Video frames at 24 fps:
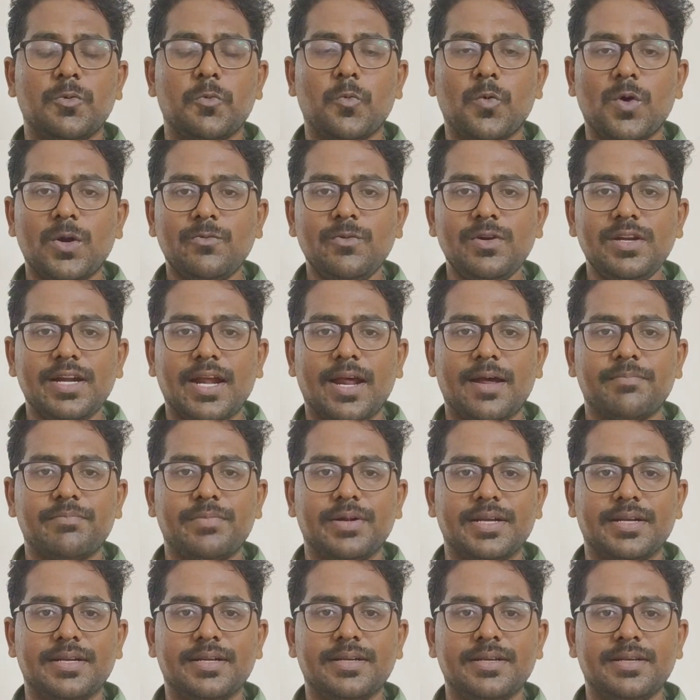What will
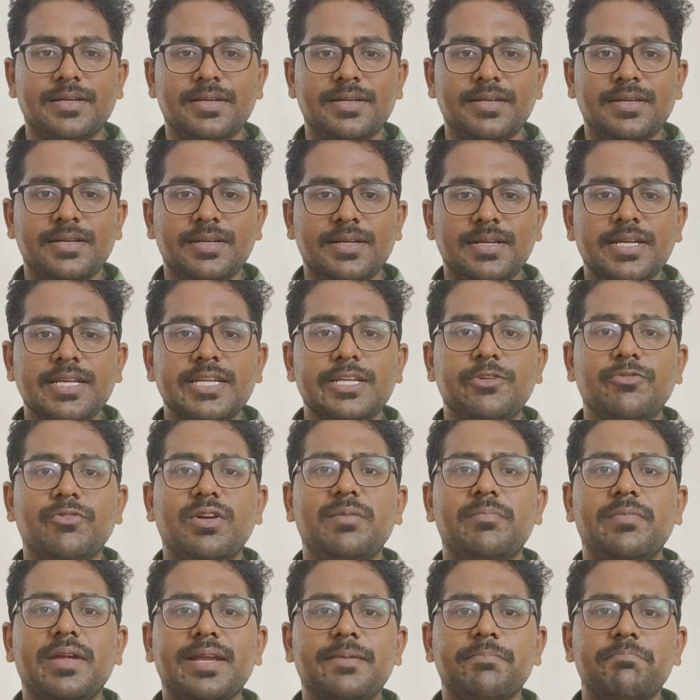happen? You
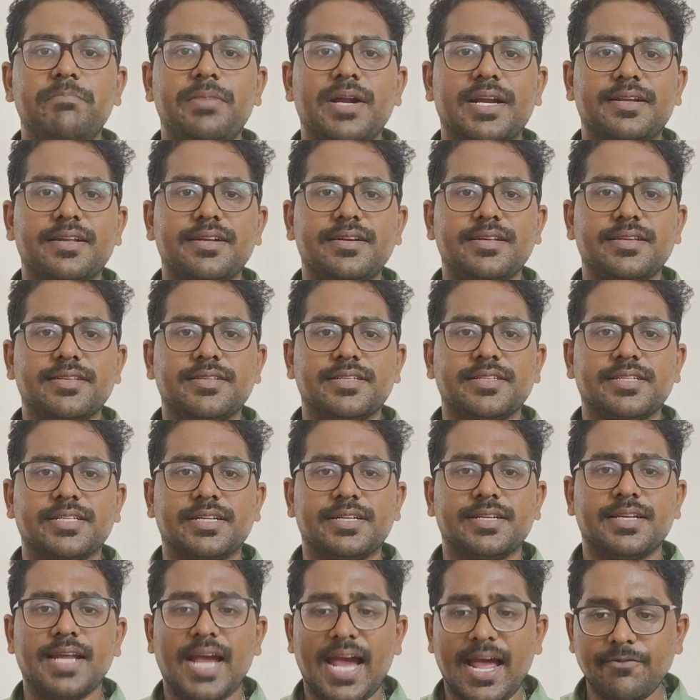will make better
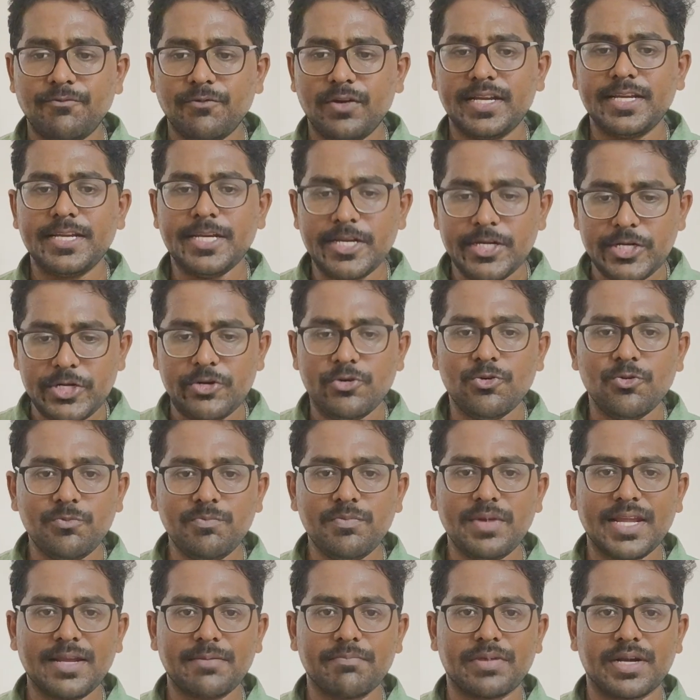decision, and when you
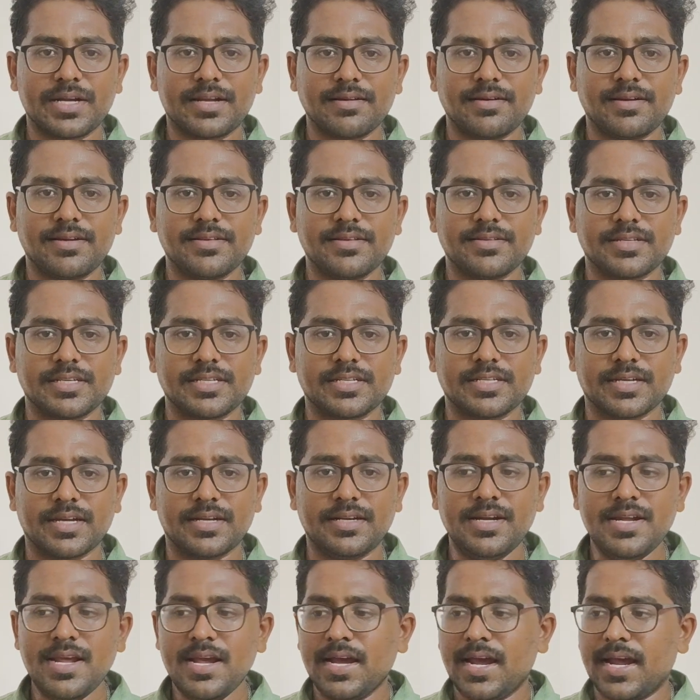make better decision,
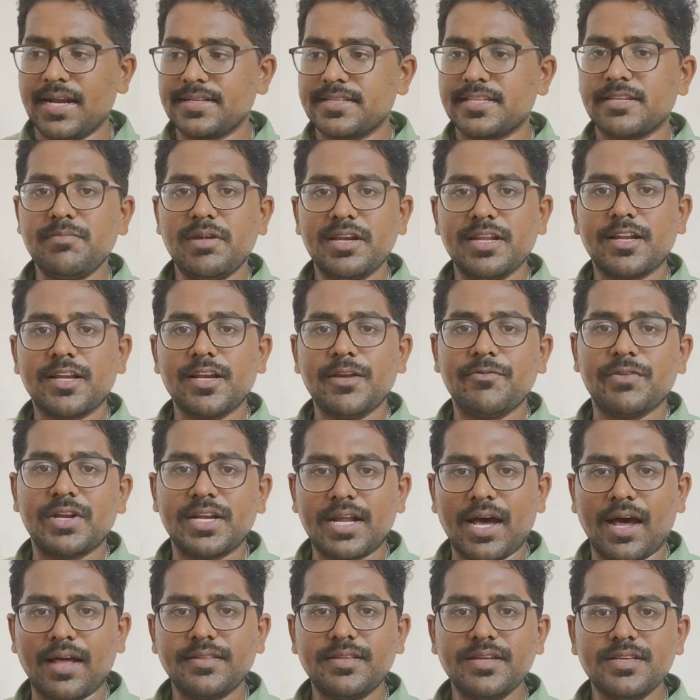and similarly when
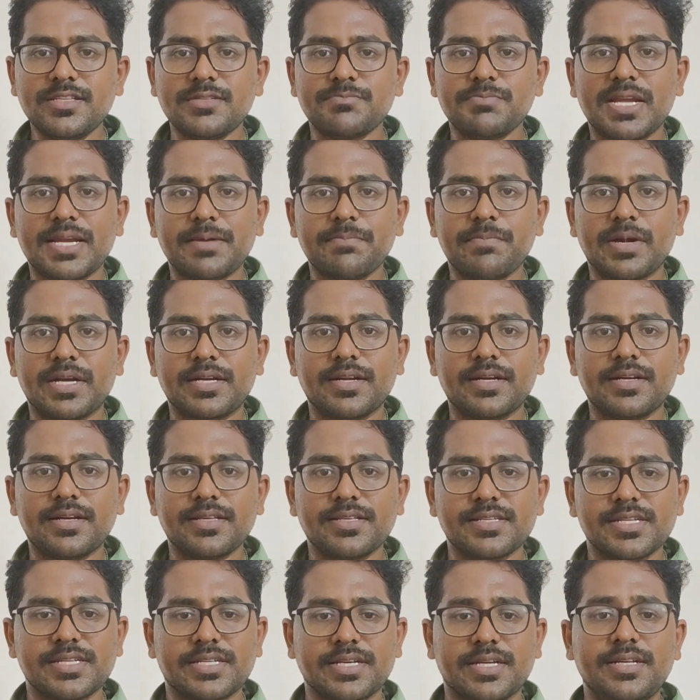others make better
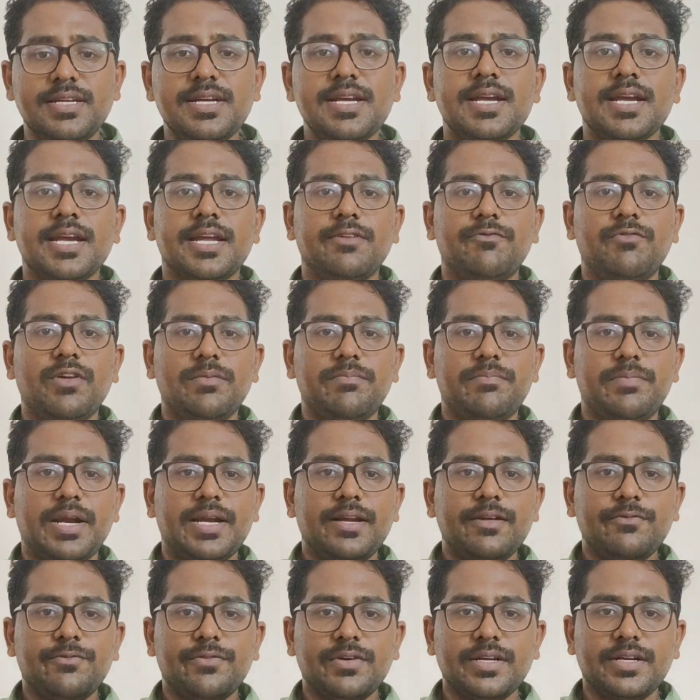decision, it will
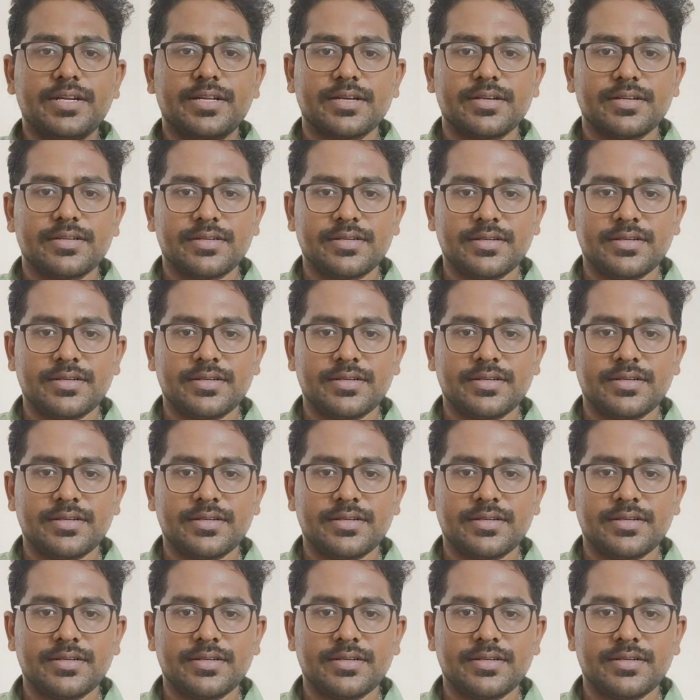benefit